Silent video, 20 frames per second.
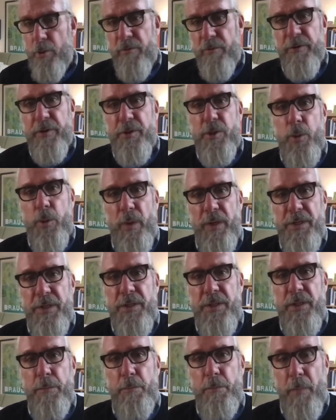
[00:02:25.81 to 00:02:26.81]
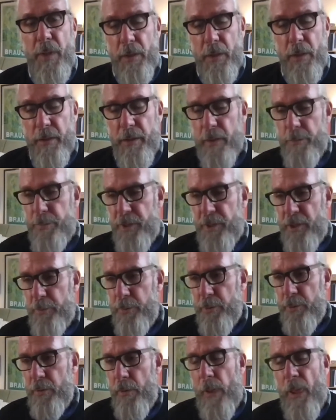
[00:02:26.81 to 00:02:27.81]
Over 20 million
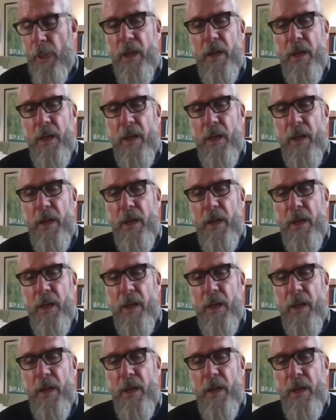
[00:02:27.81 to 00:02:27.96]
people